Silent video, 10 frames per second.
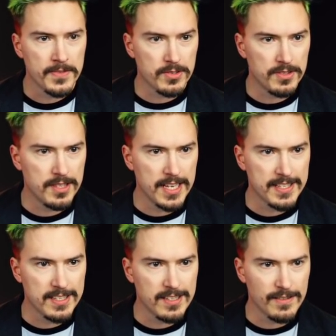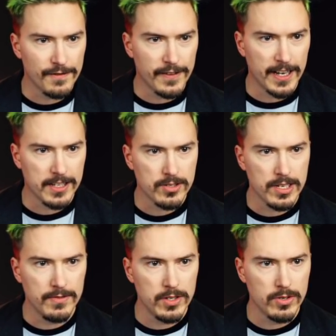So this is the file
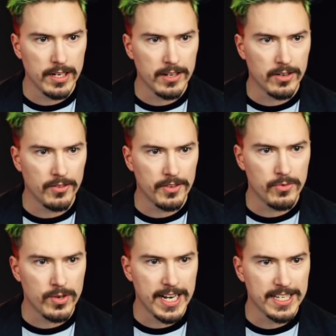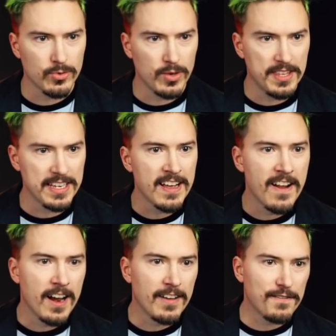tree view here on the right with the
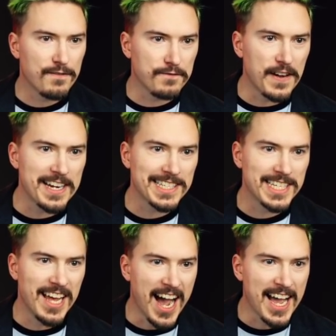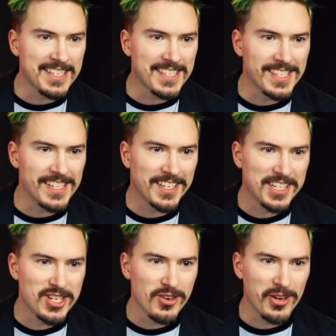
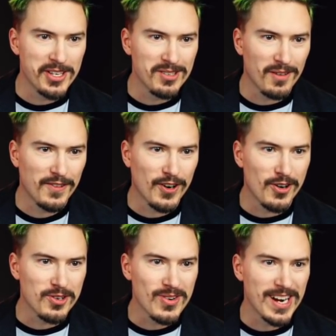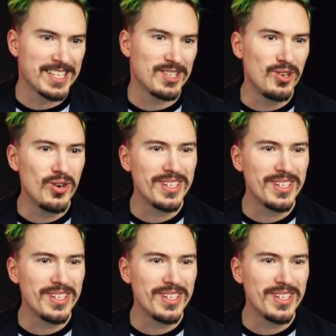fantastic choice of contrast.